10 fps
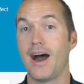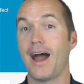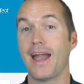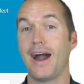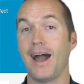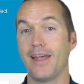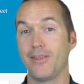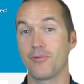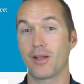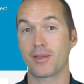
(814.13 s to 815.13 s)
I
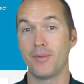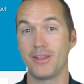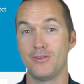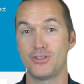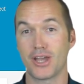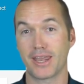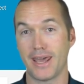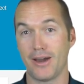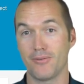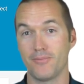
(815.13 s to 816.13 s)
highly recommend you check it
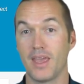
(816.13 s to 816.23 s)
out.